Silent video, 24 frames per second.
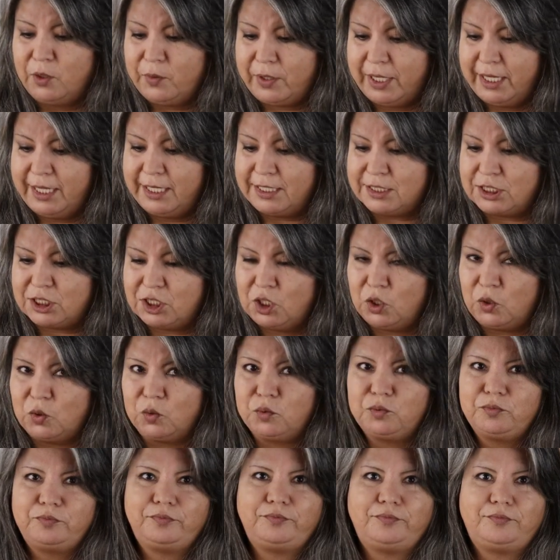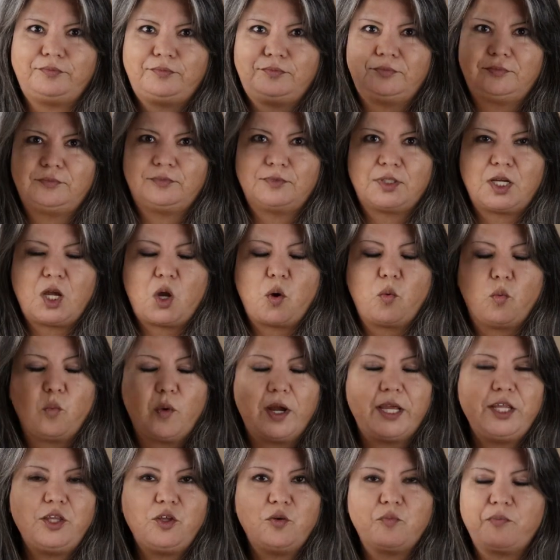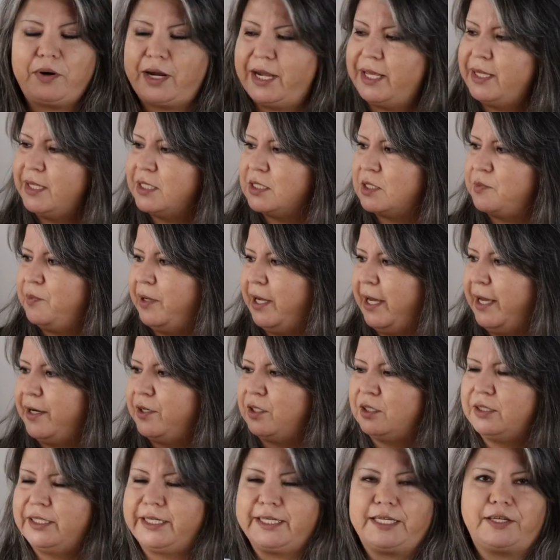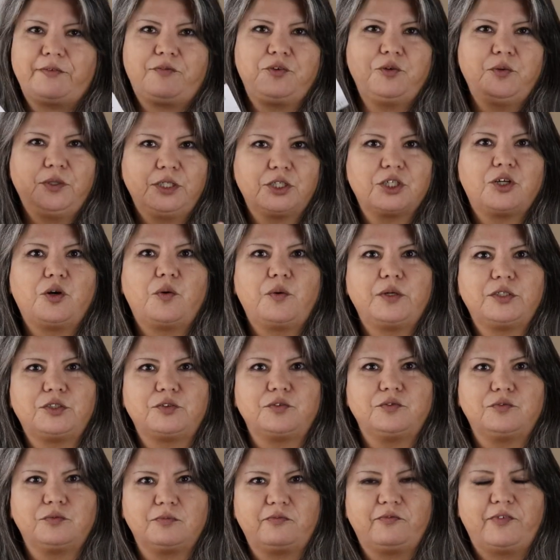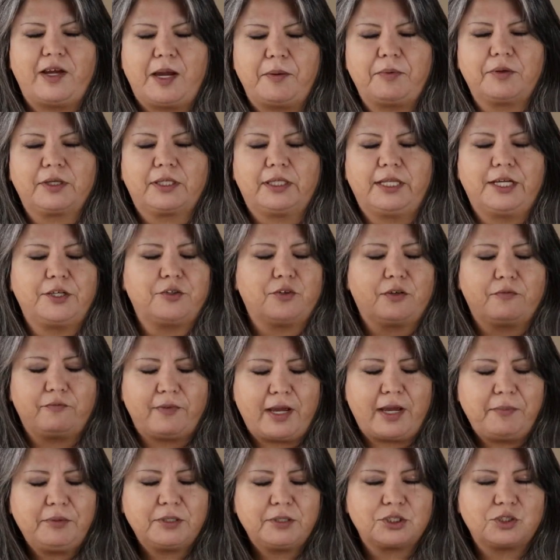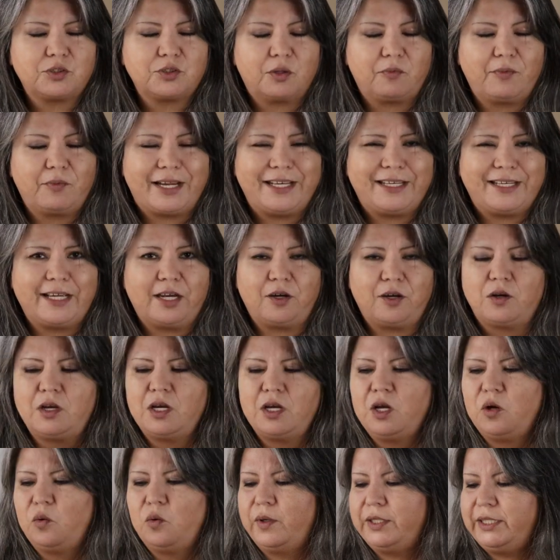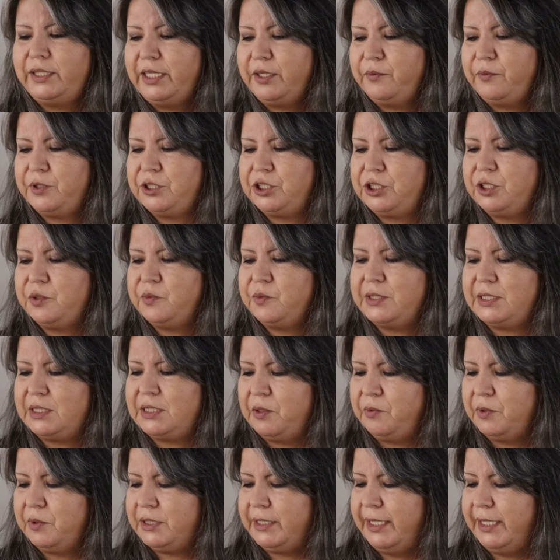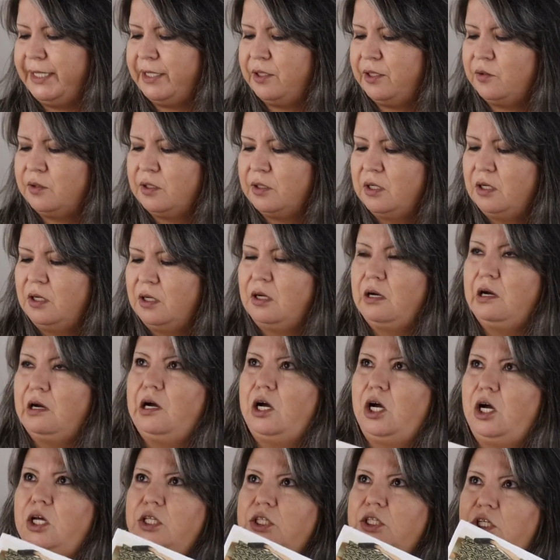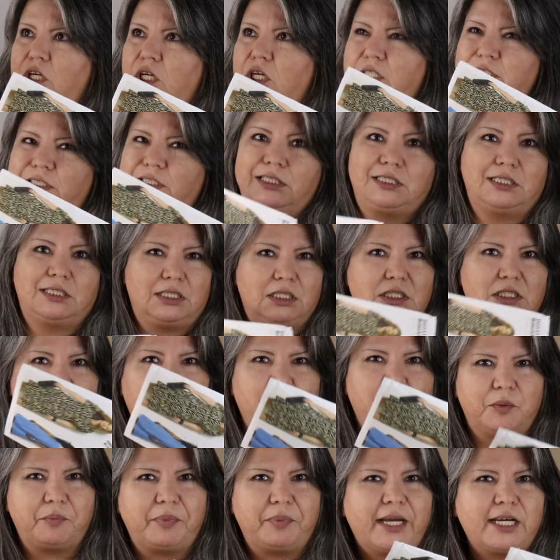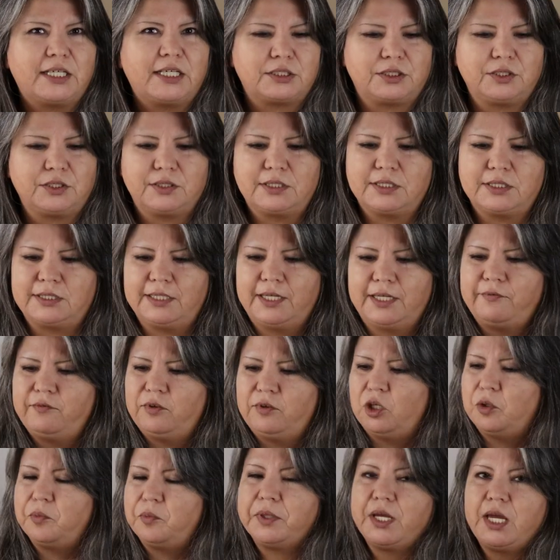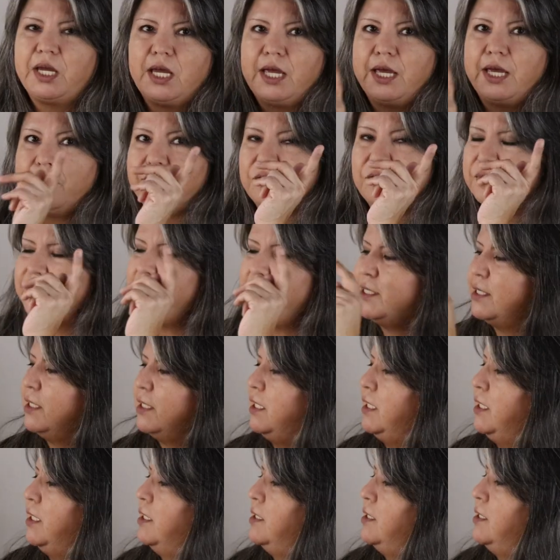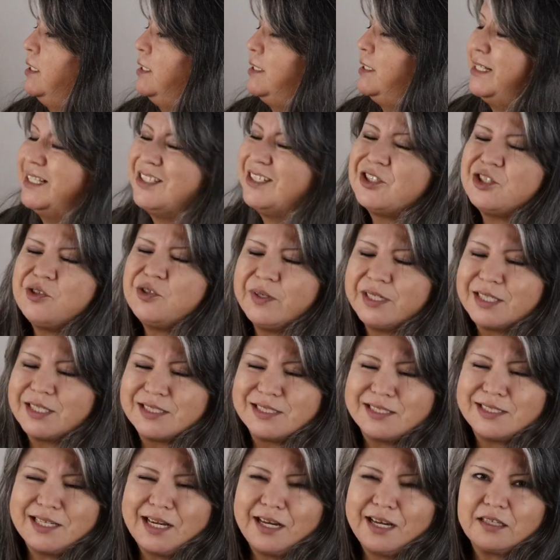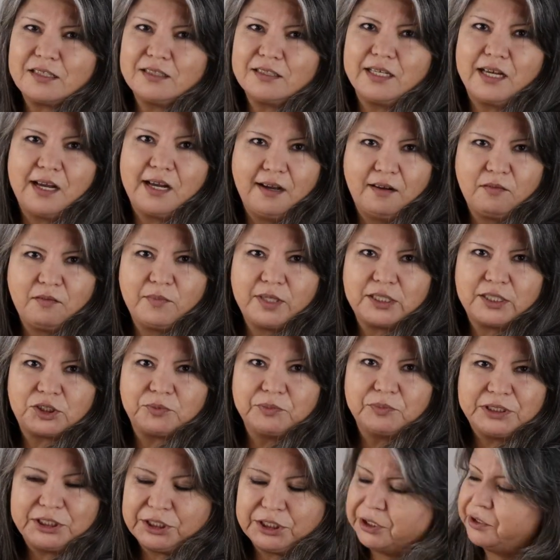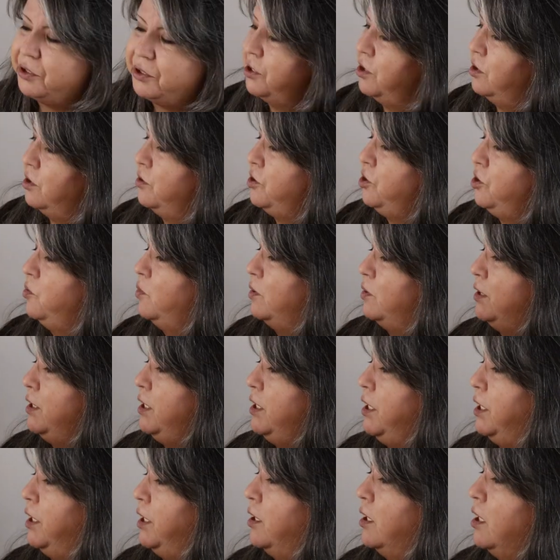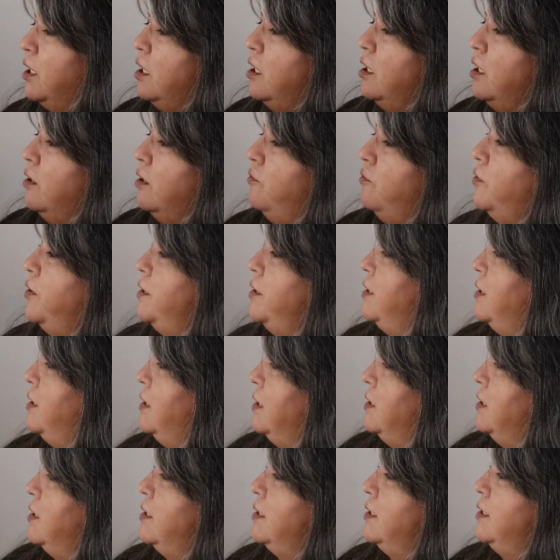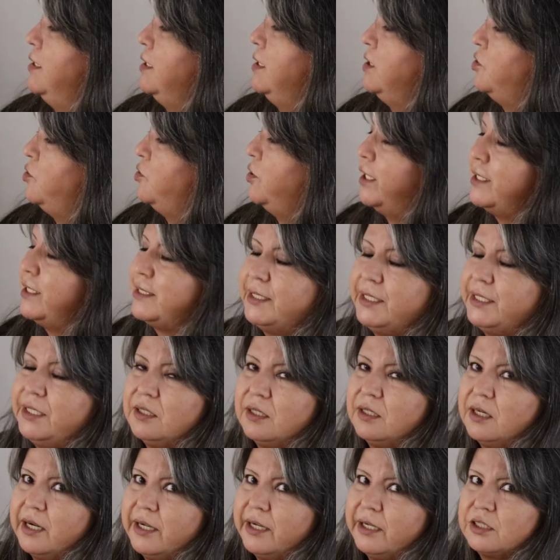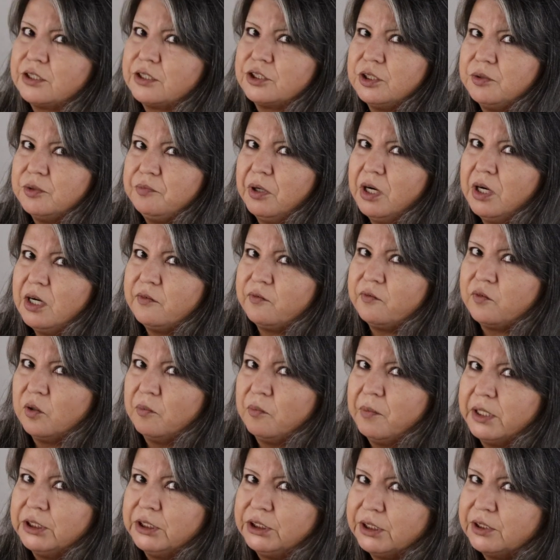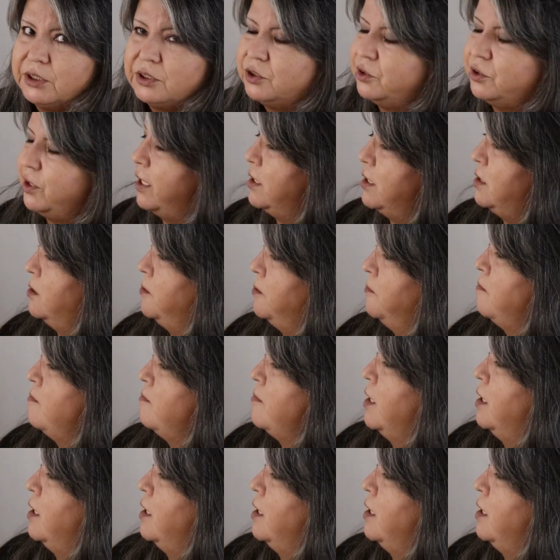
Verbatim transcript: Okay, so when you buy this pattern, like if you were to go into Fabricland or Fabric Store right now, what they would do is they would take out all the contents and they would pass you this envelope. And the reason is it tells you exactly how much material you will need. For instance, this dress here I actually bought for my jingle dress.